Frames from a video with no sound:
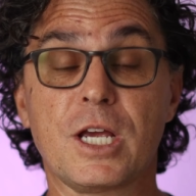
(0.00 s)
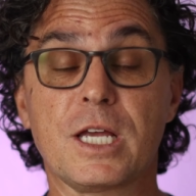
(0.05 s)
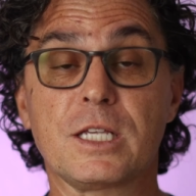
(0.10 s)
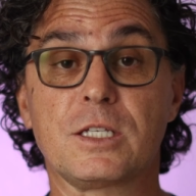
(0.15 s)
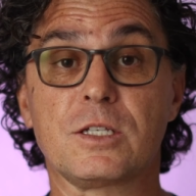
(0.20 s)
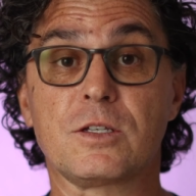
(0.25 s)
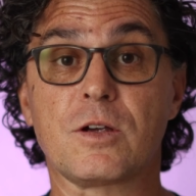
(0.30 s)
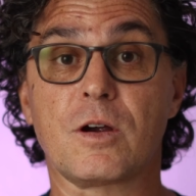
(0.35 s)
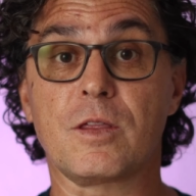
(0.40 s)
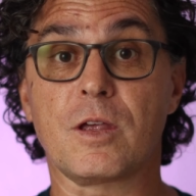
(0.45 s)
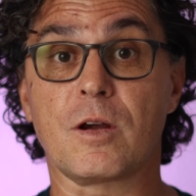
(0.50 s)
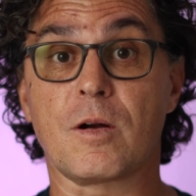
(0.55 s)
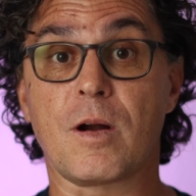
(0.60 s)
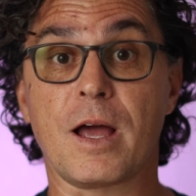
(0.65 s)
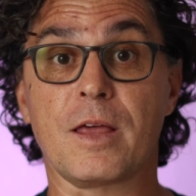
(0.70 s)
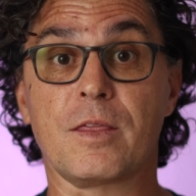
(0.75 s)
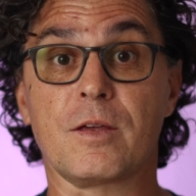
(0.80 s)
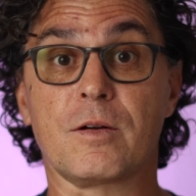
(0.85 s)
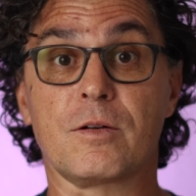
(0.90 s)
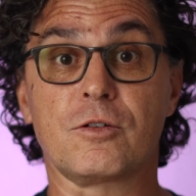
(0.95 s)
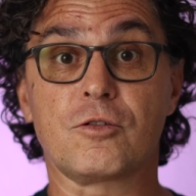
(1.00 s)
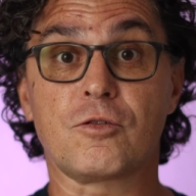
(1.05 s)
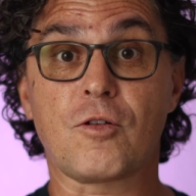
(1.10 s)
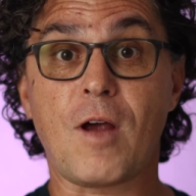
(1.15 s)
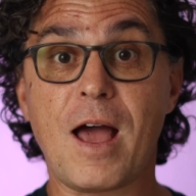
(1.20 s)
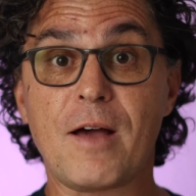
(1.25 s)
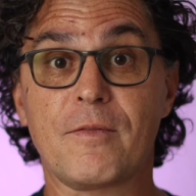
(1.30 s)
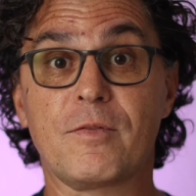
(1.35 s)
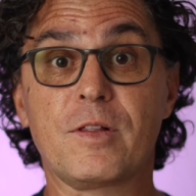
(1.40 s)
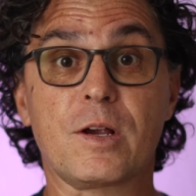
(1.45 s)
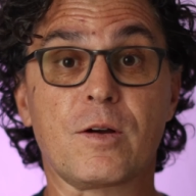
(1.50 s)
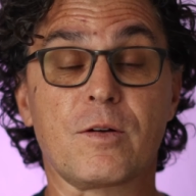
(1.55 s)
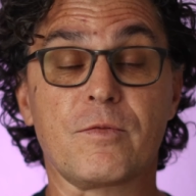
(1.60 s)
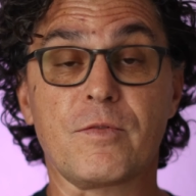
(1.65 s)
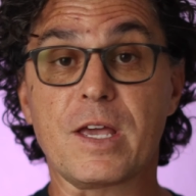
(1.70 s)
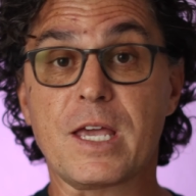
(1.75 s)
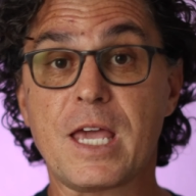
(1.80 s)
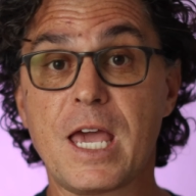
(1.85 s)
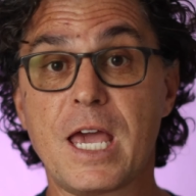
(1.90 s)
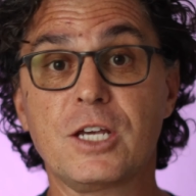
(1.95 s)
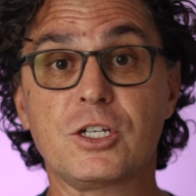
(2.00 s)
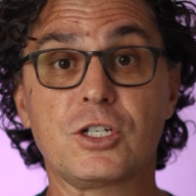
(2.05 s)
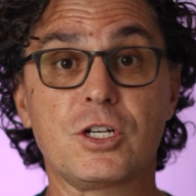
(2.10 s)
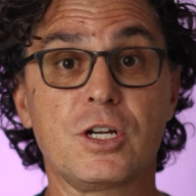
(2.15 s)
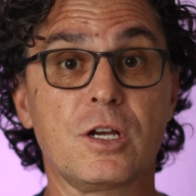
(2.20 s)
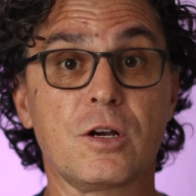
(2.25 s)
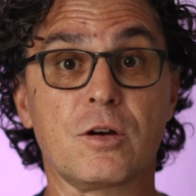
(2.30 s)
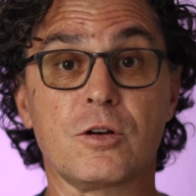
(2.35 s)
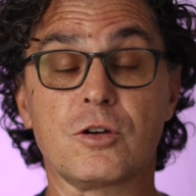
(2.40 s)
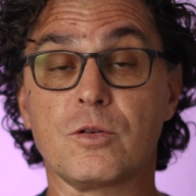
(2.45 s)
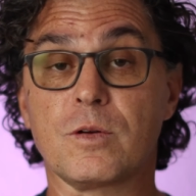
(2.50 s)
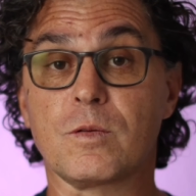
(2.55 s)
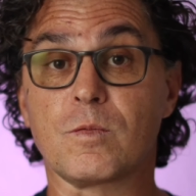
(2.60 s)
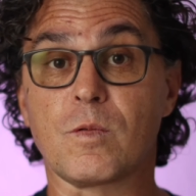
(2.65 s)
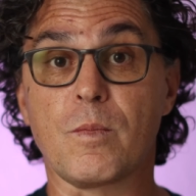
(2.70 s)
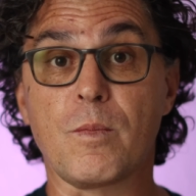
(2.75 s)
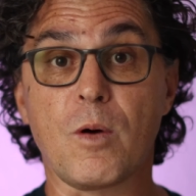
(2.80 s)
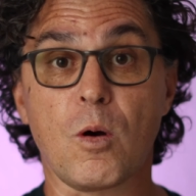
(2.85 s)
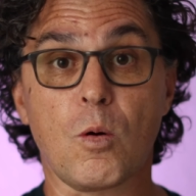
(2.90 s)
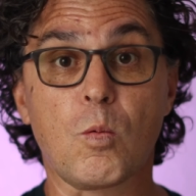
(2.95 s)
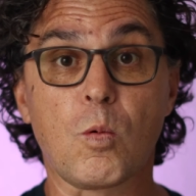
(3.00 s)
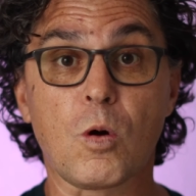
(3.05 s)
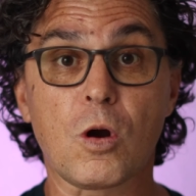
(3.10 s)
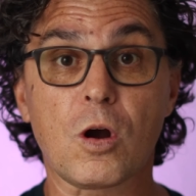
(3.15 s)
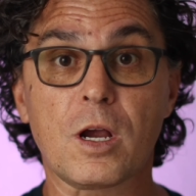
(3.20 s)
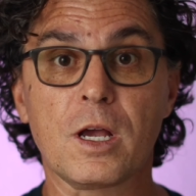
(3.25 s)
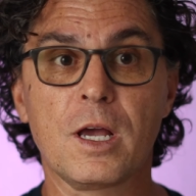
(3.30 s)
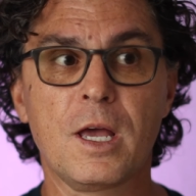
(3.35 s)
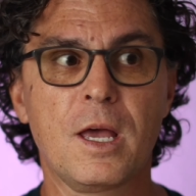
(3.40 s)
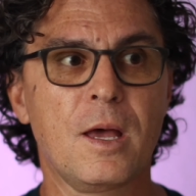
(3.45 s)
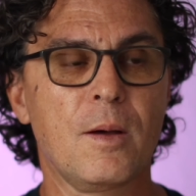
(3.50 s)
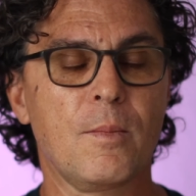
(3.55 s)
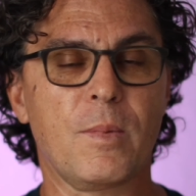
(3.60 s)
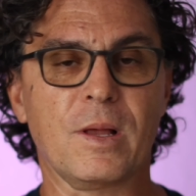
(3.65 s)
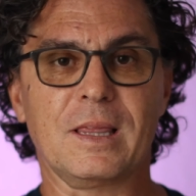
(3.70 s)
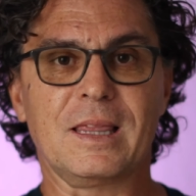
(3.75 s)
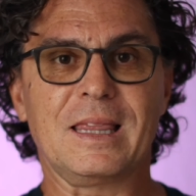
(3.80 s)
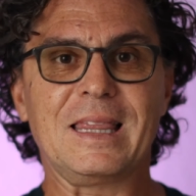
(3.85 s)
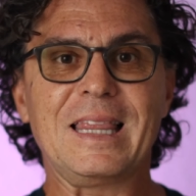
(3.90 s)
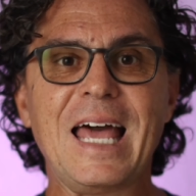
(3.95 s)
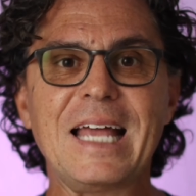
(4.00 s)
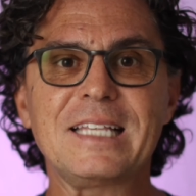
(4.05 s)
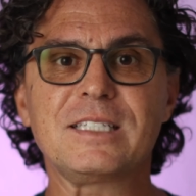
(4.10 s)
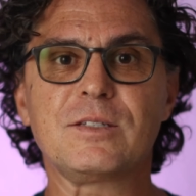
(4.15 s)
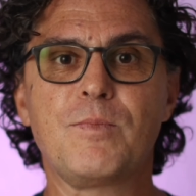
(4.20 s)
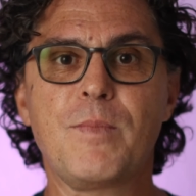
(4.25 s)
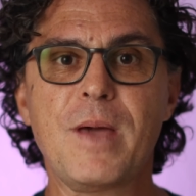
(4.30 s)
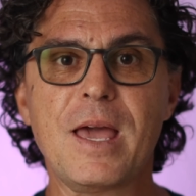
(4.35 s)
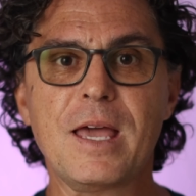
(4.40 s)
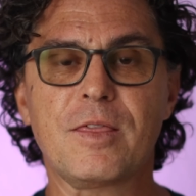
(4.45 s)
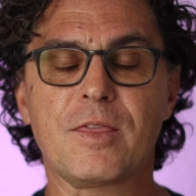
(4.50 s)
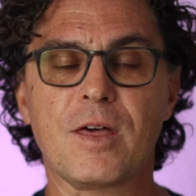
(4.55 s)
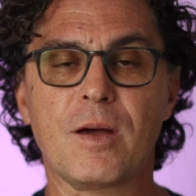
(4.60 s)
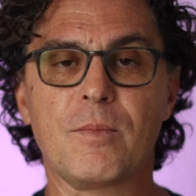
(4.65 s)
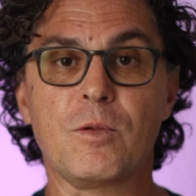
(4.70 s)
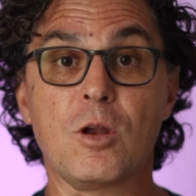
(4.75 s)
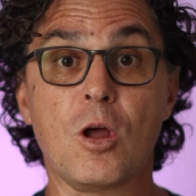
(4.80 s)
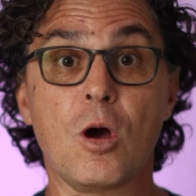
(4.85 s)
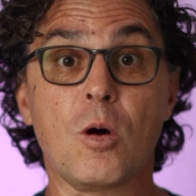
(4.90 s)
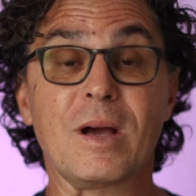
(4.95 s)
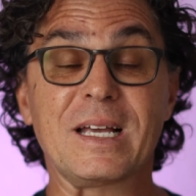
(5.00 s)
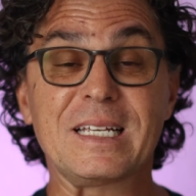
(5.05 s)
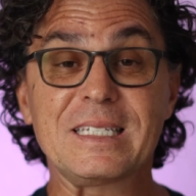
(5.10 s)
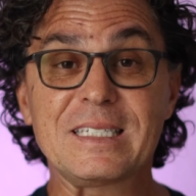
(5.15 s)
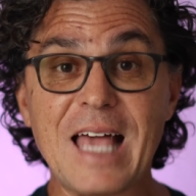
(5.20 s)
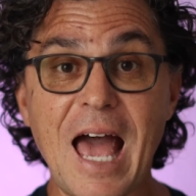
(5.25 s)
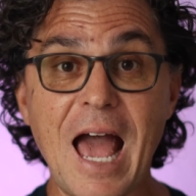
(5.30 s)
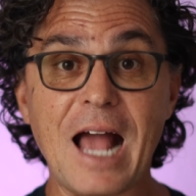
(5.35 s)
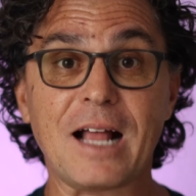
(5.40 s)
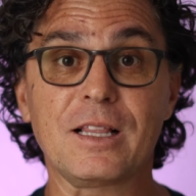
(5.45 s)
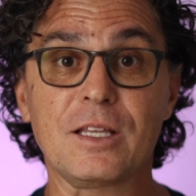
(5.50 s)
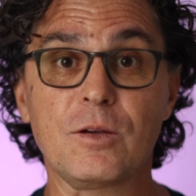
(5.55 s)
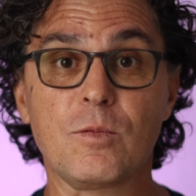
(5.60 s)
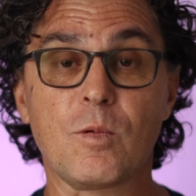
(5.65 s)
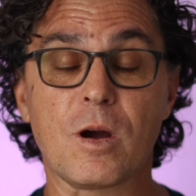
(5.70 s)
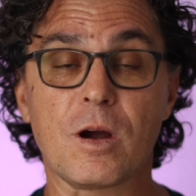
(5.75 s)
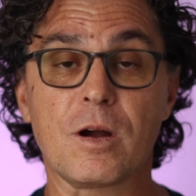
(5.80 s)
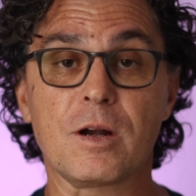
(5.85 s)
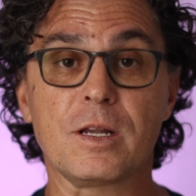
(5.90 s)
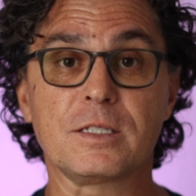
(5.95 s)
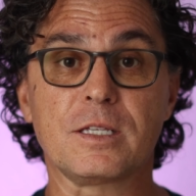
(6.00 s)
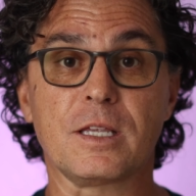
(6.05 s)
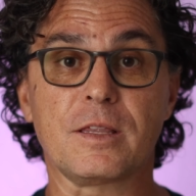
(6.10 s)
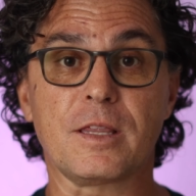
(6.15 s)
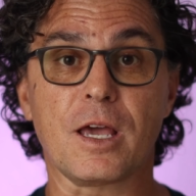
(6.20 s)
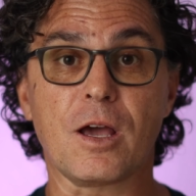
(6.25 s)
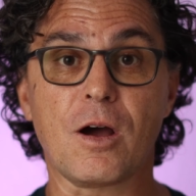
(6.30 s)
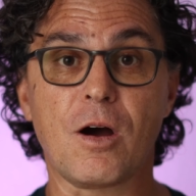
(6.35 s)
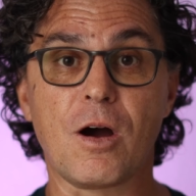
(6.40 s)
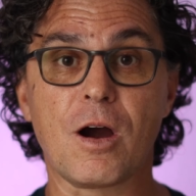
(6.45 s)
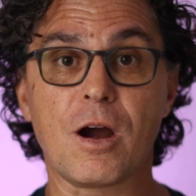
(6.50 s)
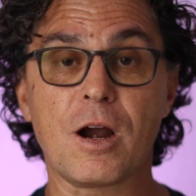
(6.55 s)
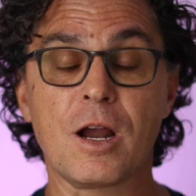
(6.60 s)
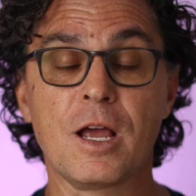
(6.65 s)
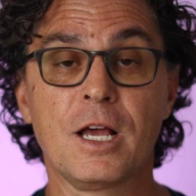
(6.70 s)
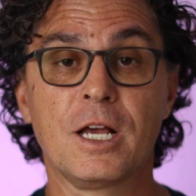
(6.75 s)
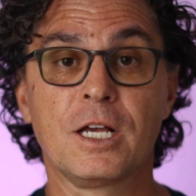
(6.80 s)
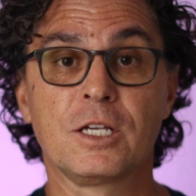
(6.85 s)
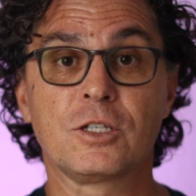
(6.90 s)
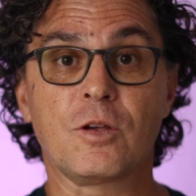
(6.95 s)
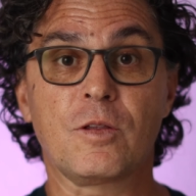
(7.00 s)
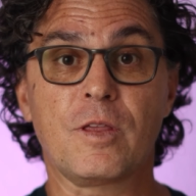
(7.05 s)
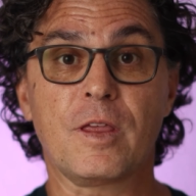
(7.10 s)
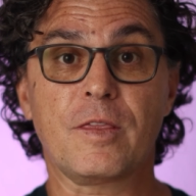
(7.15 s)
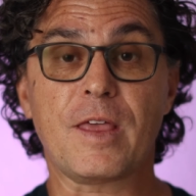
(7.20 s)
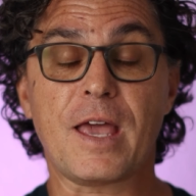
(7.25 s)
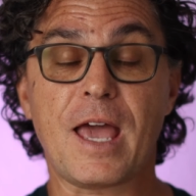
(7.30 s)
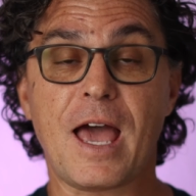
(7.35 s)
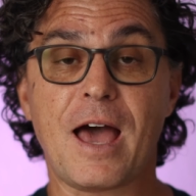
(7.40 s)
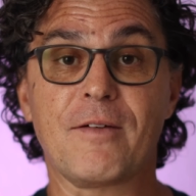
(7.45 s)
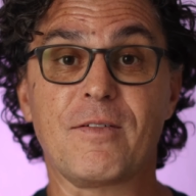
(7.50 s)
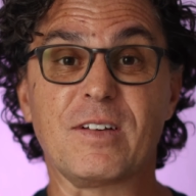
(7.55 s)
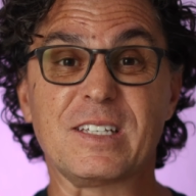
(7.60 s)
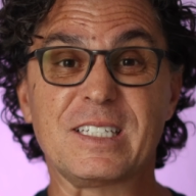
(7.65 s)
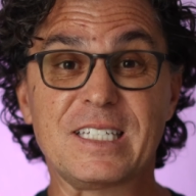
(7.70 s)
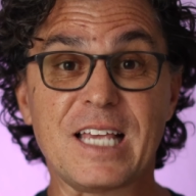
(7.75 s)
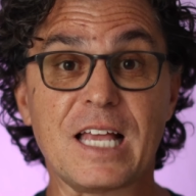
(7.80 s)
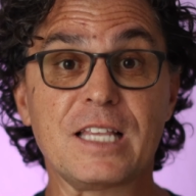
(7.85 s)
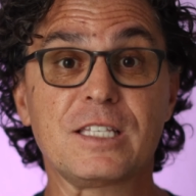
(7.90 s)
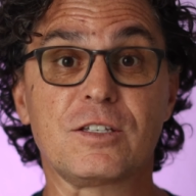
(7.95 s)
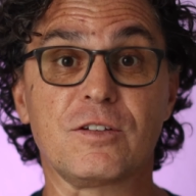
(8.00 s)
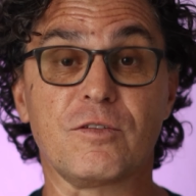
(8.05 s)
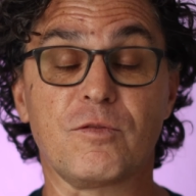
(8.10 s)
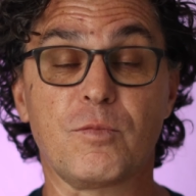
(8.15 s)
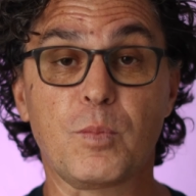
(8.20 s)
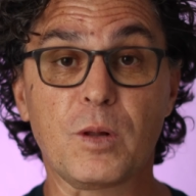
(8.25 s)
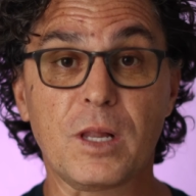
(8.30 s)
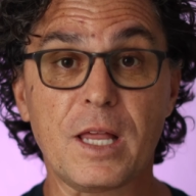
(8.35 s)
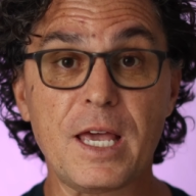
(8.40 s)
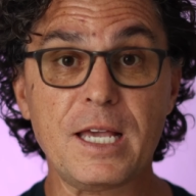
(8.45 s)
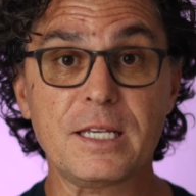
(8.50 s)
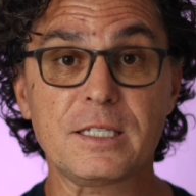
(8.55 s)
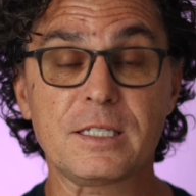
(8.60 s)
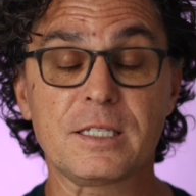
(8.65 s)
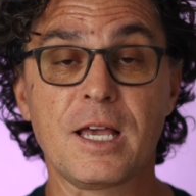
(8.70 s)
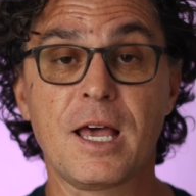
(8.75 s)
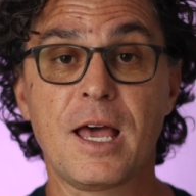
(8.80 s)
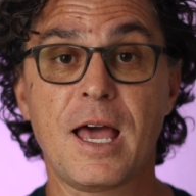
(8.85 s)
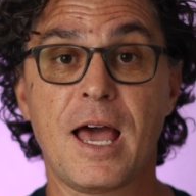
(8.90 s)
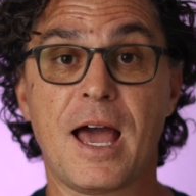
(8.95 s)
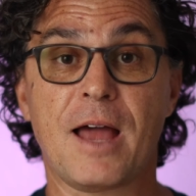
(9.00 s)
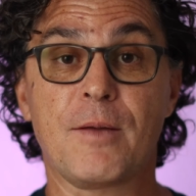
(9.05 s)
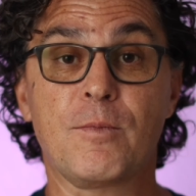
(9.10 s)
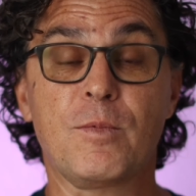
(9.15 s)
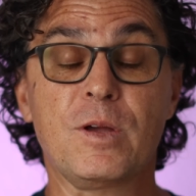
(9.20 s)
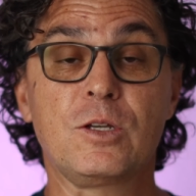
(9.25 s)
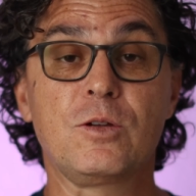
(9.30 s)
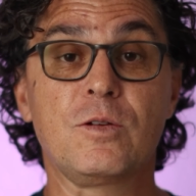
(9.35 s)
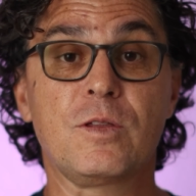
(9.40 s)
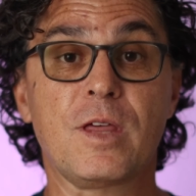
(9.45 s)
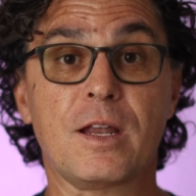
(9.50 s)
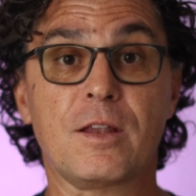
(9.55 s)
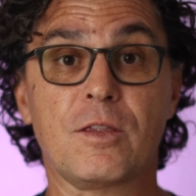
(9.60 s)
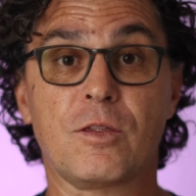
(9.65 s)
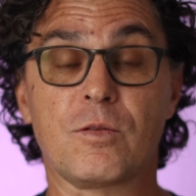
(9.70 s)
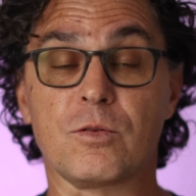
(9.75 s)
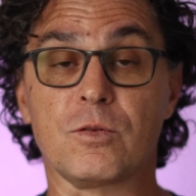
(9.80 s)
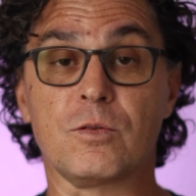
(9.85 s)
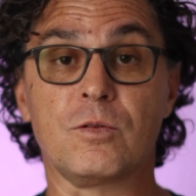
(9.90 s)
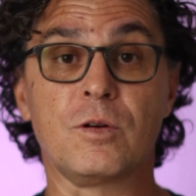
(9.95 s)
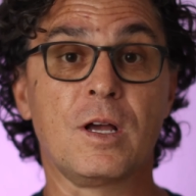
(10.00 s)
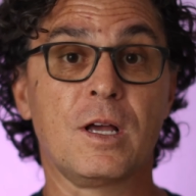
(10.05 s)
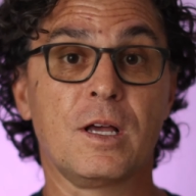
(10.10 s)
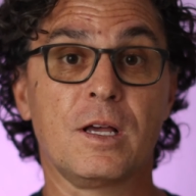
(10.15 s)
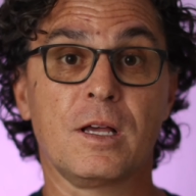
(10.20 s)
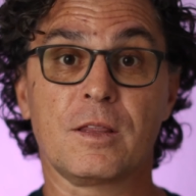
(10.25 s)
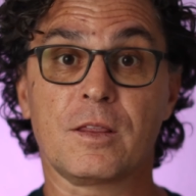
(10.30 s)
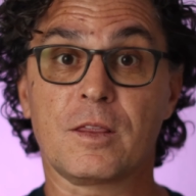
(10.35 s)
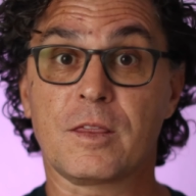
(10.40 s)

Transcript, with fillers: Chances are they're either traveling or vacationing or doing remote work, but let's make them know exactly where it is that they are so that they have a sense of place. And we do that through